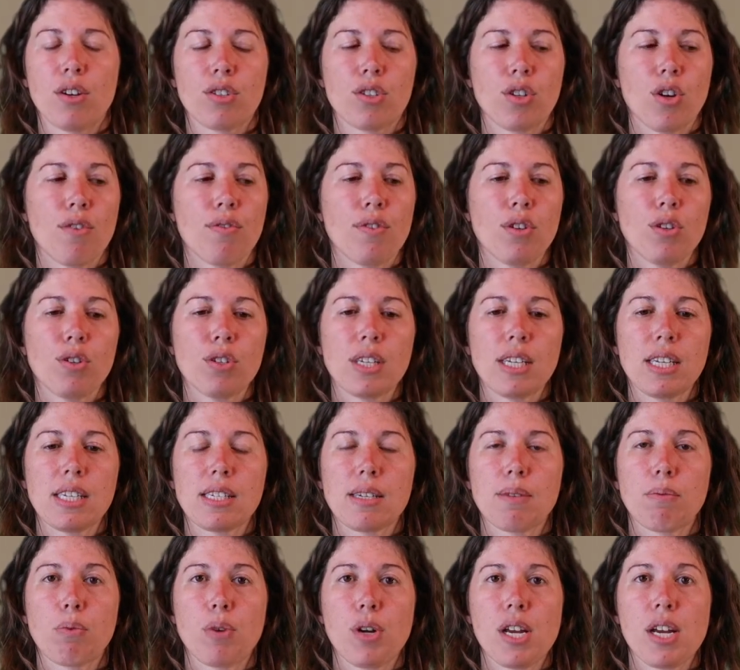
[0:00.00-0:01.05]
So if you see
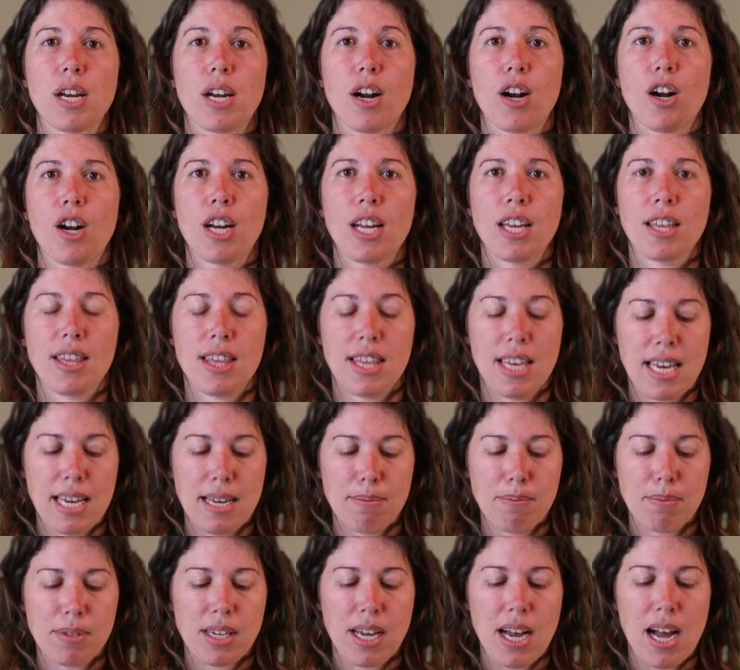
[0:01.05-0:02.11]
some reoccurring
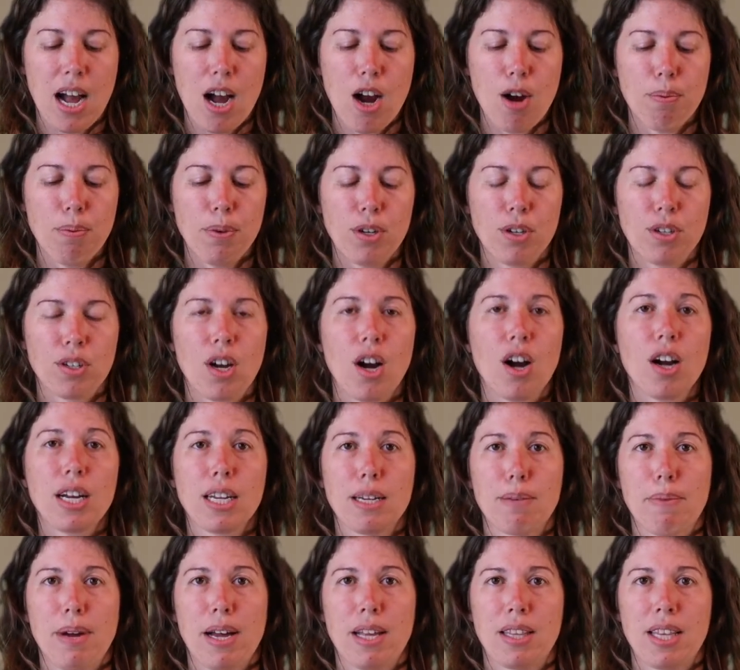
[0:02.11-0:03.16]
themes, I hope you're talking
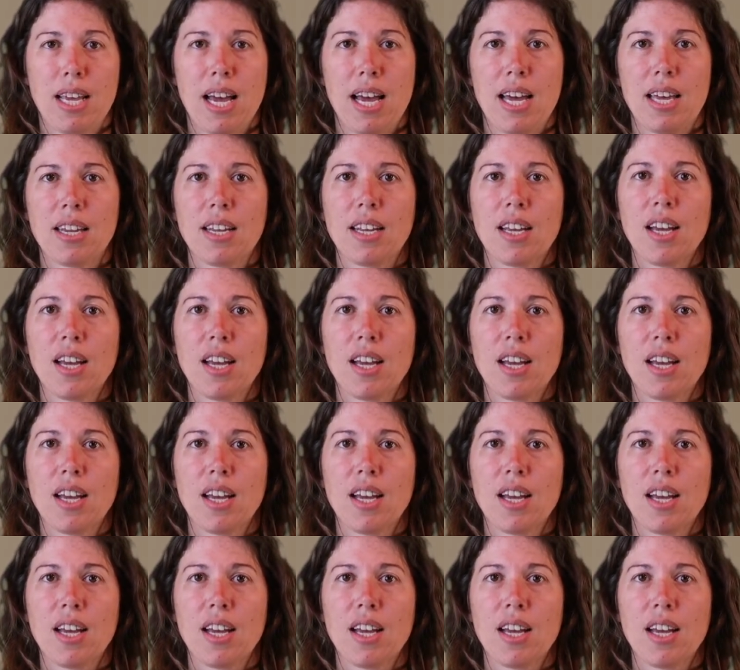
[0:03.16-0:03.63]
about that.